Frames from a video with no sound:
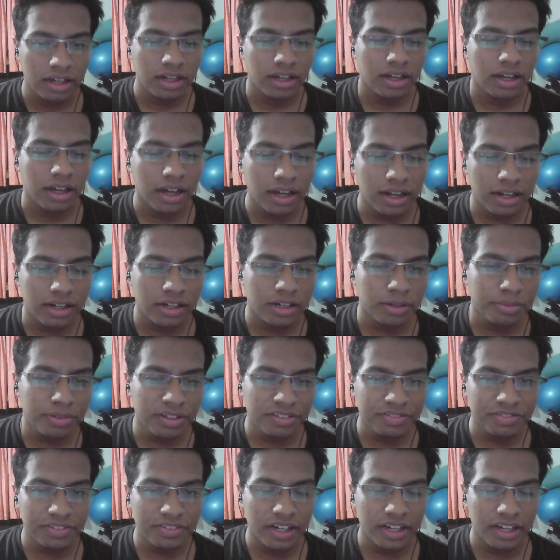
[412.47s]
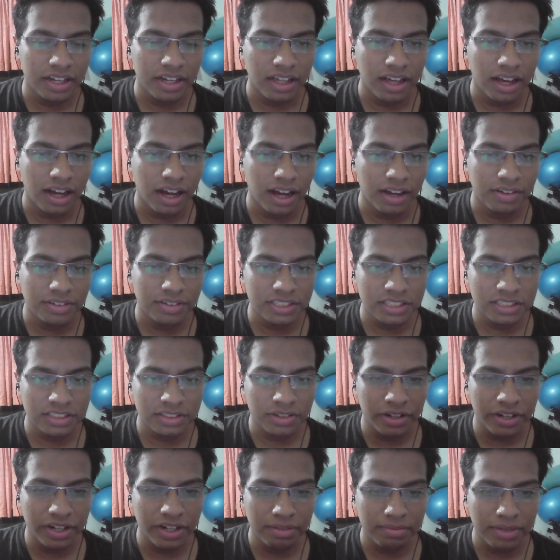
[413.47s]
And to be fair, I was just
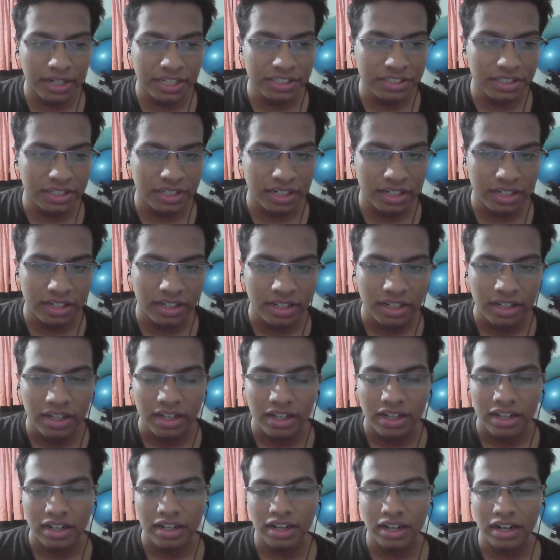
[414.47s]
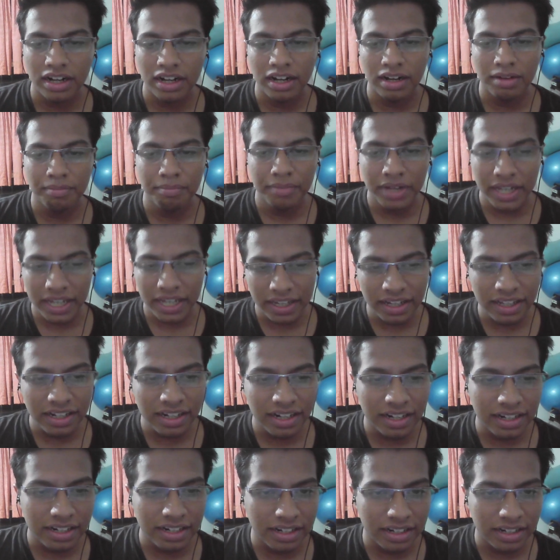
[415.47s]
going to mention it. Mikkel
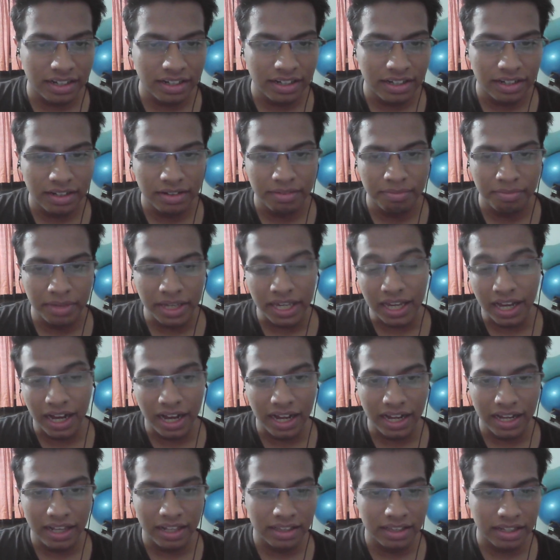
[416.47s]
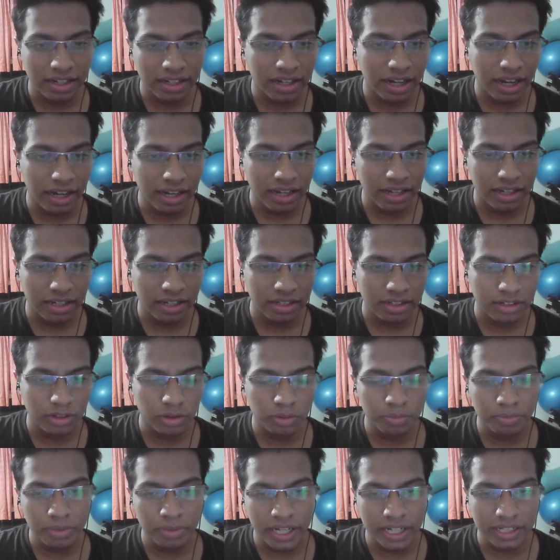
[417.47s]
and Mikhail, the guy who
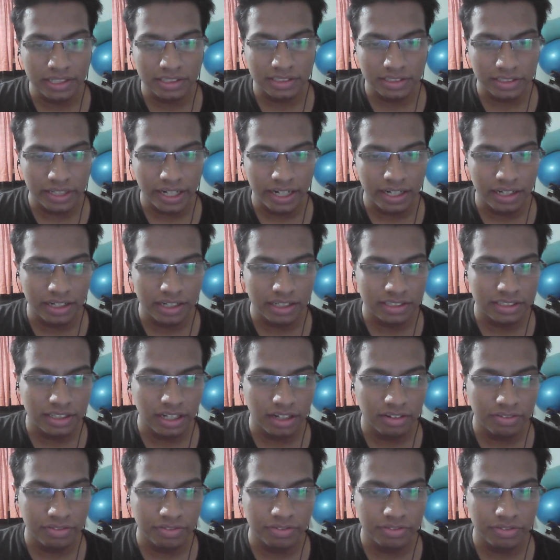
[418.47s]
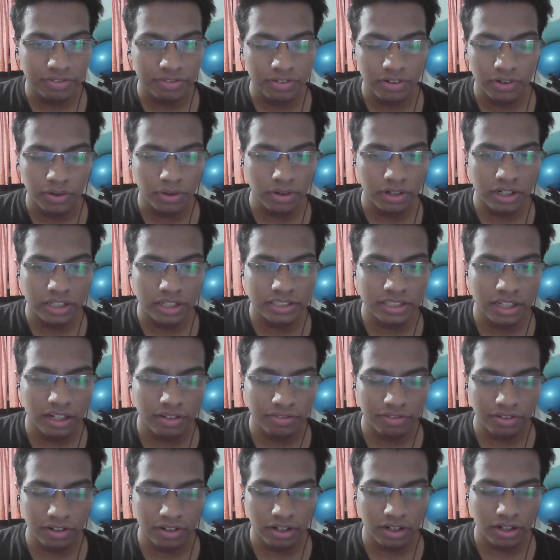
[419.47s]
plays the older self
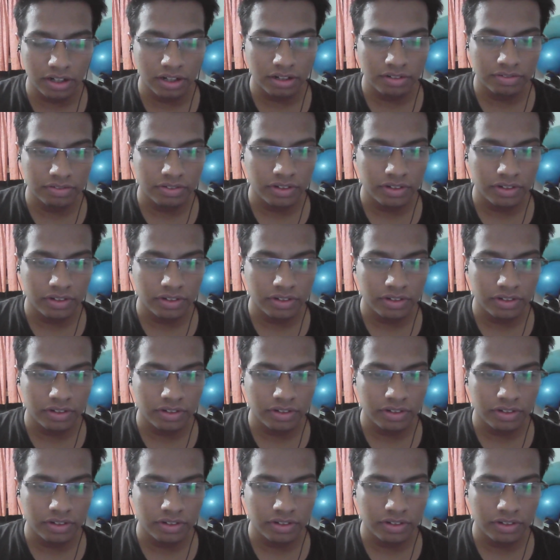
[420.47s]
of